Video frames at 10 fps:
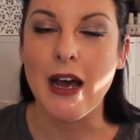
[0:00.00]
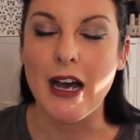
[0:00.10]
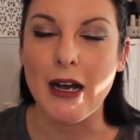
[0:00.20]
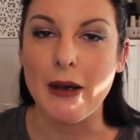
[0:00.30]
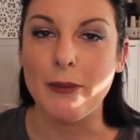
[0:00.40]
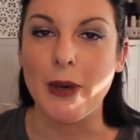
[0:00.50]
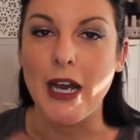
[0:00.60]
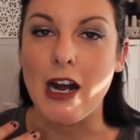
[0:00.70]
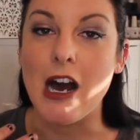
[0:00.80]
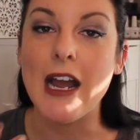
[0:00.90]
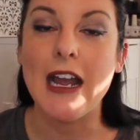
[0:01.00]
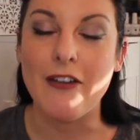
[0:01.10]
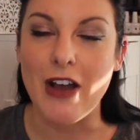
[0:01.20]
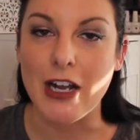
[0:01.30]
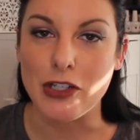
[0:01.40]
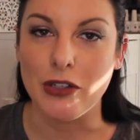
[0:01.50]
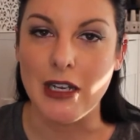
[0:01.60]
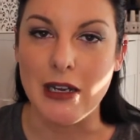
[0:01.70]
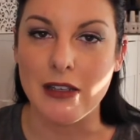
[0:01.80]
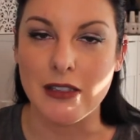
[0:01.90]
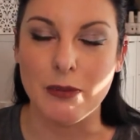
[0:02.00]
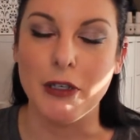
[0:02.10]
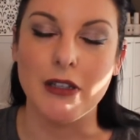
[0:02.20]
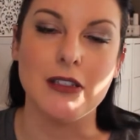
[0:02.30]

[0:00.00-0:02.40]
but I have actually split